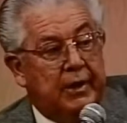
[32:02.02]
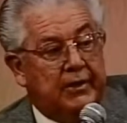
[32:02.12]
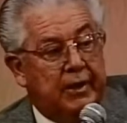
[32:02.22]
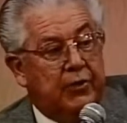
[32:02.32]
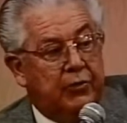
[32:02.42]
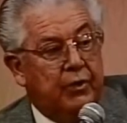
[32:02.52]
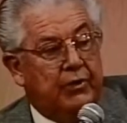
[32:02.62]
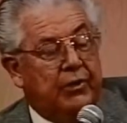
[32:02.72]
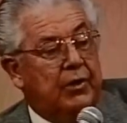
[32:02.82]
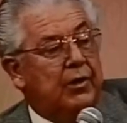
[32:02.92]
increase
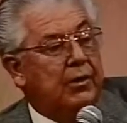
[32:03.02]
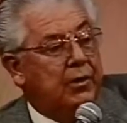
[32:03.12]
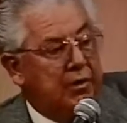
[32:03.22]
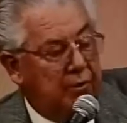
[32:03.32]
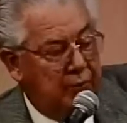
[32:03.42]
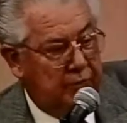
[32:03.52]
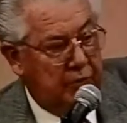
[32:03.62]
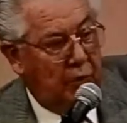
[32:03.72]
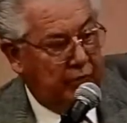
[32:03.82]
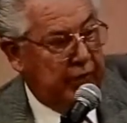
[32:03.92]
to, to
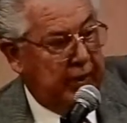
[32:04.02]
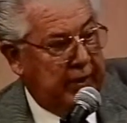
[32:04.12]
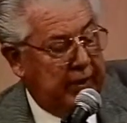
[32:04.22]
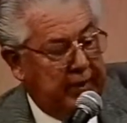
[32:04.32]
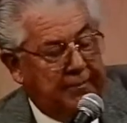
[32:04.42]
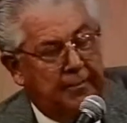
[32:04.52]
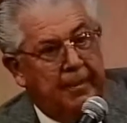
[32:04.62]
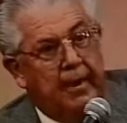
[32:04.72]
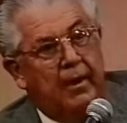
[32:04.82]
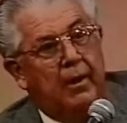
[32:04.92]
offset that.
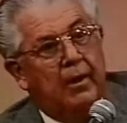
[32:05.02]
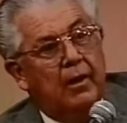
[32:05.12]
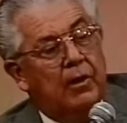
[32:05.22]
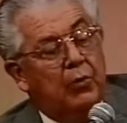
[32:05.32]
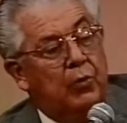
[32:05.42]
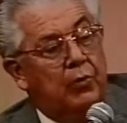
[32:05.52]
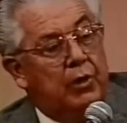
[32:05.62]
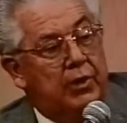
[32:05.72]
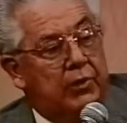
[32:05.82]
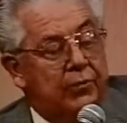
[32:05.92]
Uh, do we want
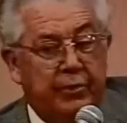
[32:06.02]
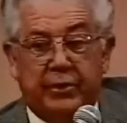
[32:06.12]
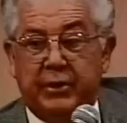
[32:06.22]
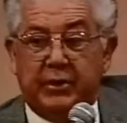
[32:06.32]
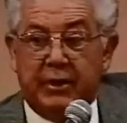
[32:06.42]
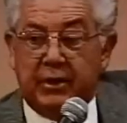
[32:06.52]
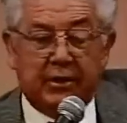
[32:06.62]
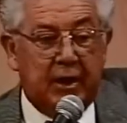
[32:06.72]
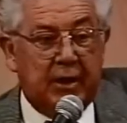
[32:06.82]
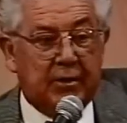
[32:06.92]
another three cent sales
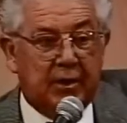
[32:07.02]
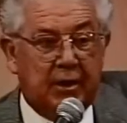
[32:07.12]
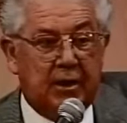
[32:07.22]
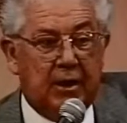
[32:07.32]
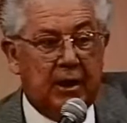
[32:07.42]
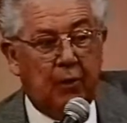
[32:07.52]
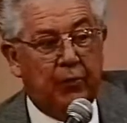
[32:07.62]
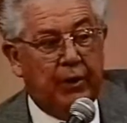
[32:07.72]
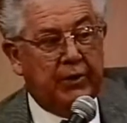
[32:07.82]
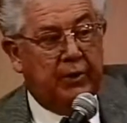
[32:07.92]
tax? Uh, I don't
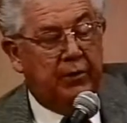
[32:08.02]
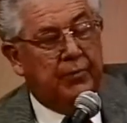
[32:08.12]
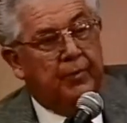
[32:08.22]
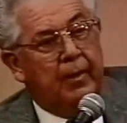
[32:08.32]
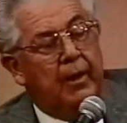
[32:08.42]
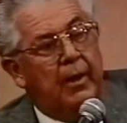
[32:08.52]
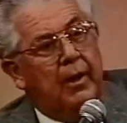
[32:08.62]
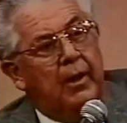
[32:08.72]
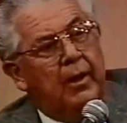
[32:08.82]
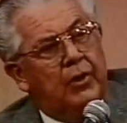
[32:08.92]
think so.
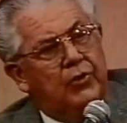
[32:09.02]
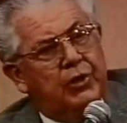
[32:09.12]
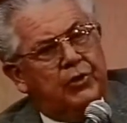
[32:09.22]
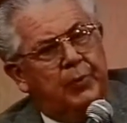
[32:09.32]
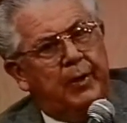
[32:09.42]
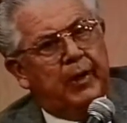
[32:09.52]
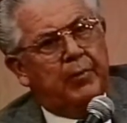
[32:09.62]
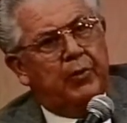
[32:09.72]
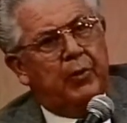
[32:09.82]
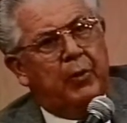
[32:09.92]
Just to pick up the
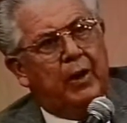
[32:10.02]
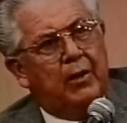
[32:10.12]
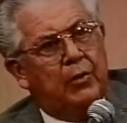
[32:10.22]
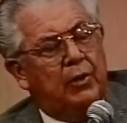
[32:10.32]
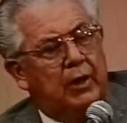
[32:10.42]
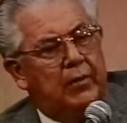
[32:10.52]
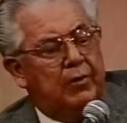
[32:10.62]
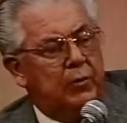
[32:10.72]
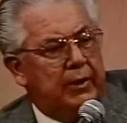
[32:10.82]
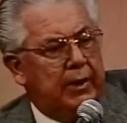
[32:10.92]
required local effort
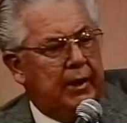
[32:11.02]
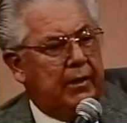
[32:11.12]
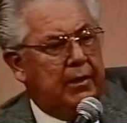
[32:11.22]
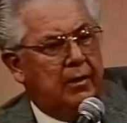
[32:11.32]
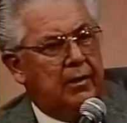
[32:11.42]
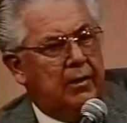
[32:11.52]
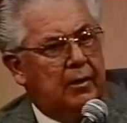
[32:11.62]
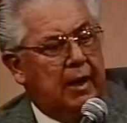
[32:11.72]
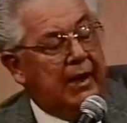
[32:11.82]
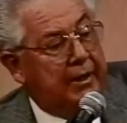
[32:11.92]
would take uh,
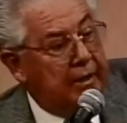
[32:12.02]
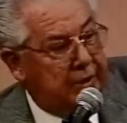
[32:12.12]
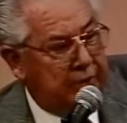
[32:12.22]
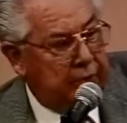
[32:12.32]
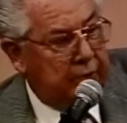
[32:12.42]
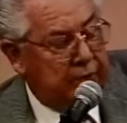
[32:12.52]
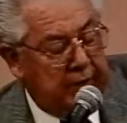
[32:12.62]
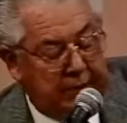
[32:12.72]
eight tenths of one cent